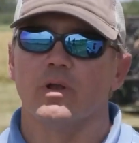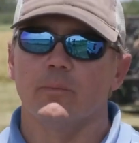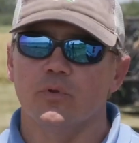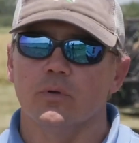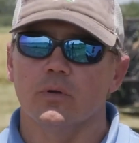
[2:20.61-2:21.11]
what
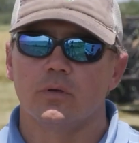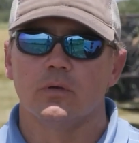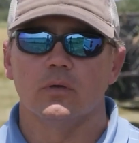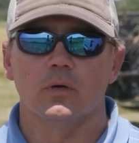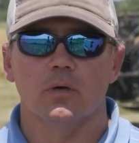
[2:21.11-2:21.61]
I'm doing
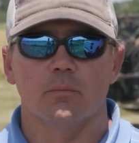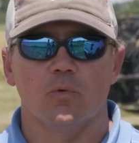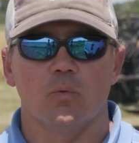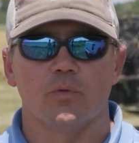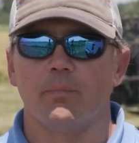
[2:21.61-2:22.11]
um,
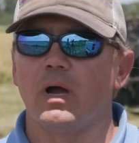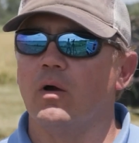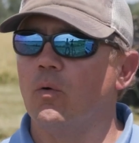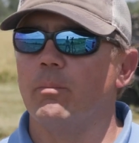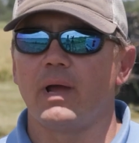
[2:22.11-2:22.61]
with my
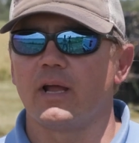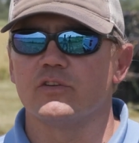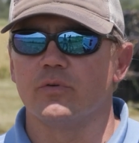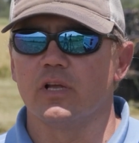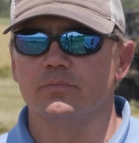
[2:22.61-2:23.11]
own
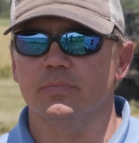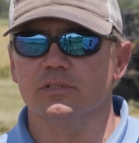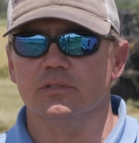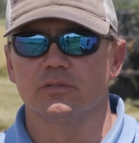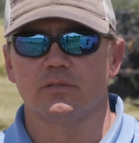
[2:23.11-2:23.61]
packaged rice
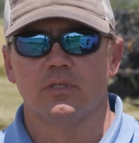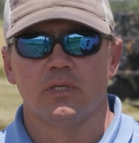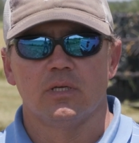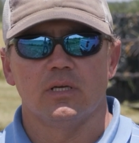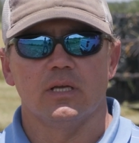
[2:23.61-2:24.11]
business
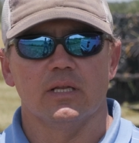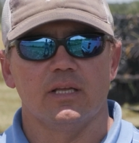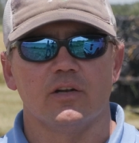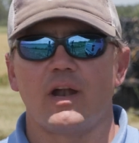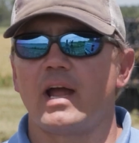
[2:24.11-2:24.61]
and
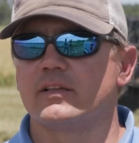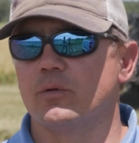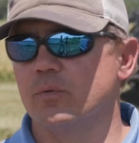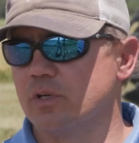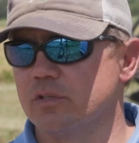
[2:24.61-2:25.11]

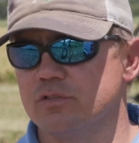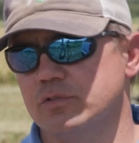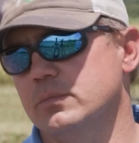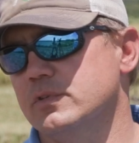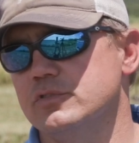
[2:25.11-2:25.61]
interacting with the
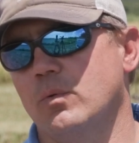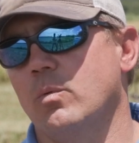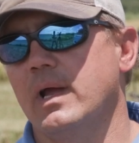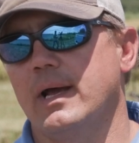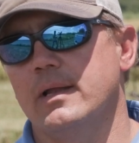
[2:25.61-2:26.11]
consumers the
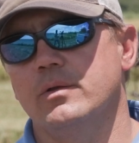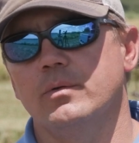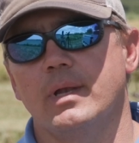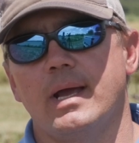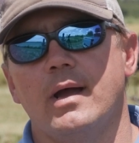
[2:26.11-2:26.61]
way I
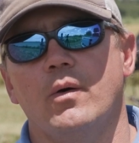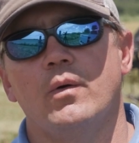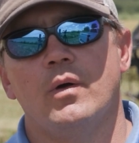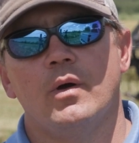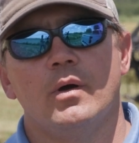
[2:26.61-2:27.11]
do now.
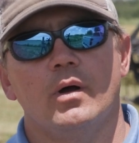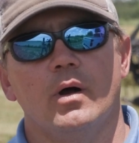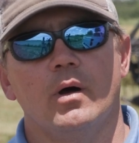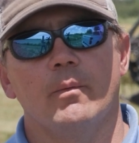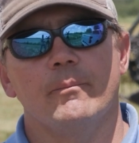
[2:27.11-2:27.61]

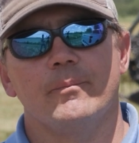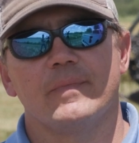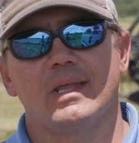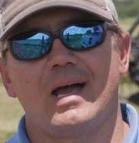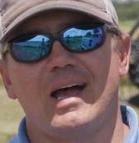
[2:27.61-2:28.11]
Um,
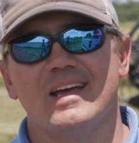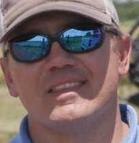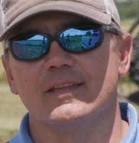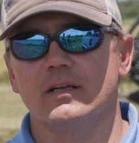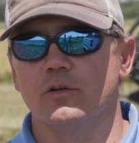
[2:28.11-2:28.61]
I
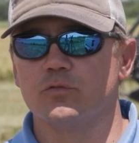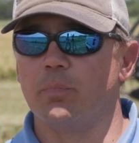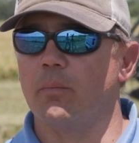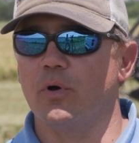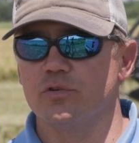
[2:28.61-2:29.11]
think those
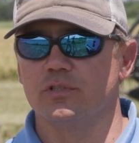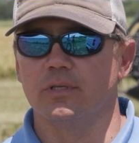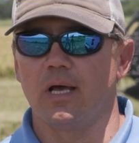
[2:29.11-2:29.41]
promotion